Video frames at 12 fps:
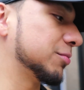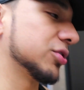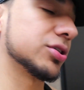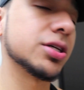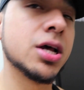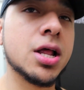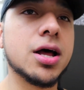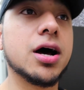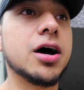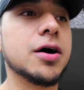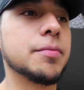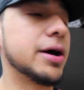I'm just,
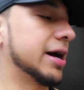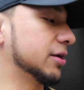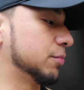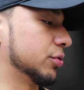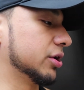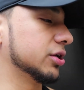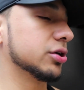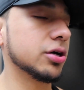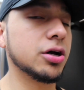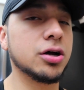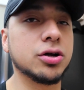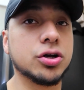I had
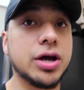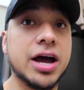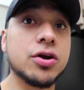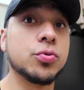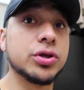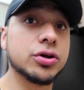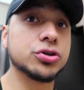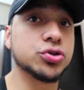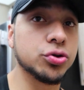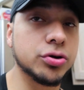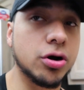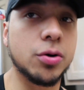a really good
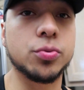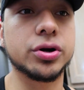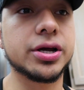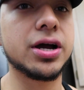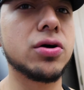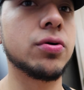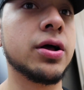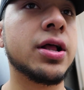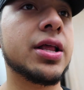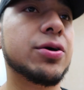shoulder and arm workout.